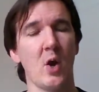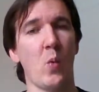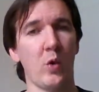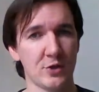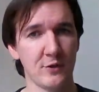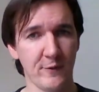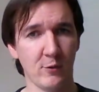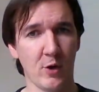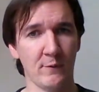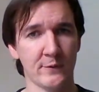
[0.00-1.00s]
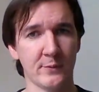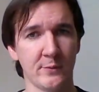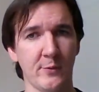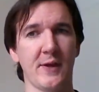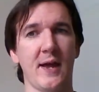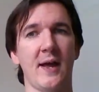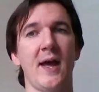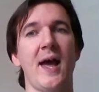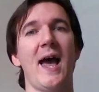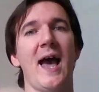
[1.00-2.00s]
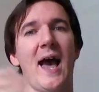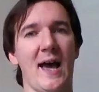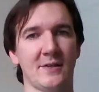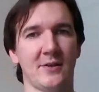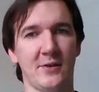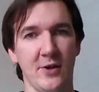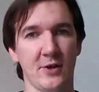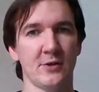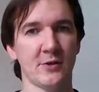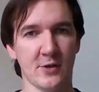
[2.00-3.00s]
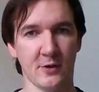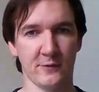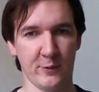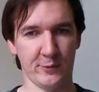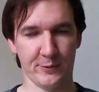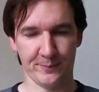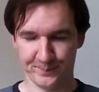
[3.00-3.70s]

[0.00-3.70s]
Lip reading: Once you feel comfortable with that, add a third and so forth.